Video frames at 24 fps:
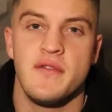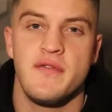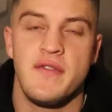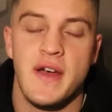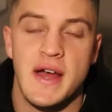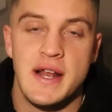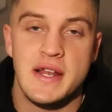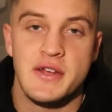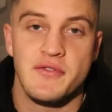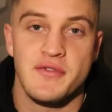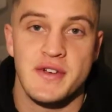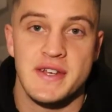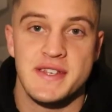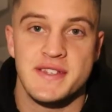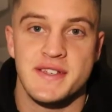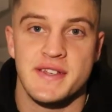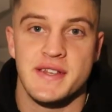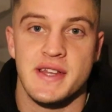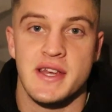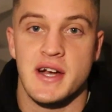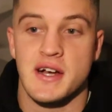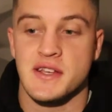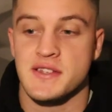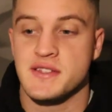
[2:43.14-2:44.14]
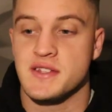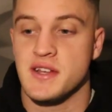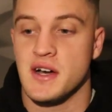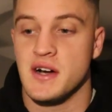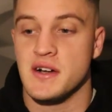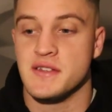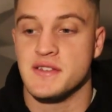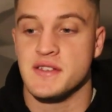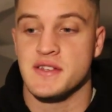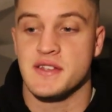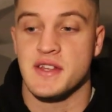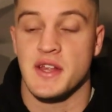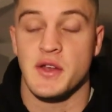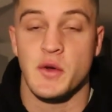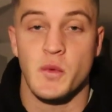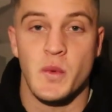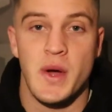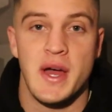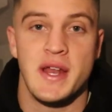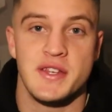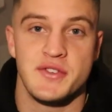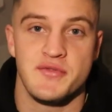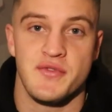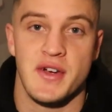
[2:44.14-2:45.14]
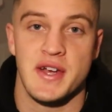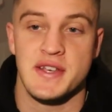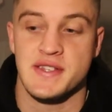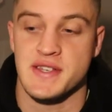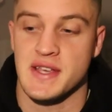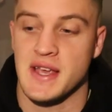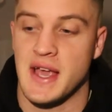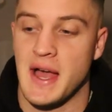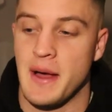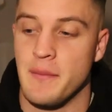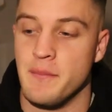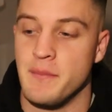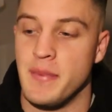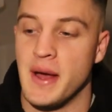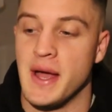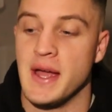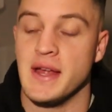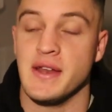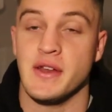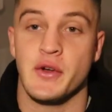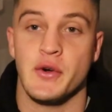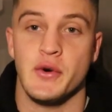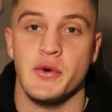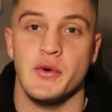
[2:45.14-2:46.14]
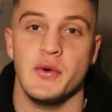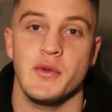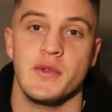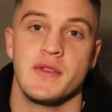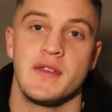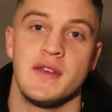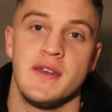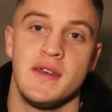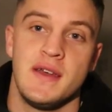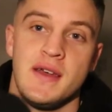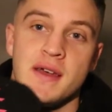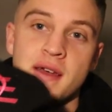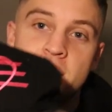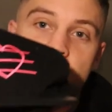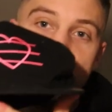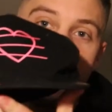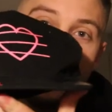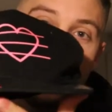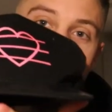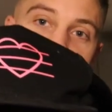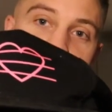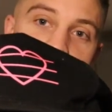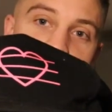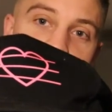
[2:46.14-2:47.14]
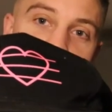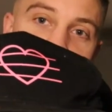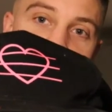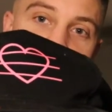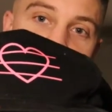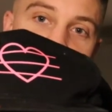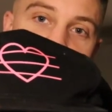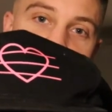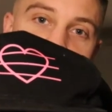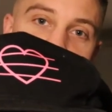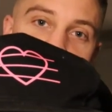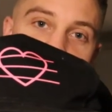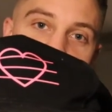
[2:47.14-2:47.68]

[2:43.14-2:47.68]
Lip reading: Fairly recently, I started an awareness raising campaign called E for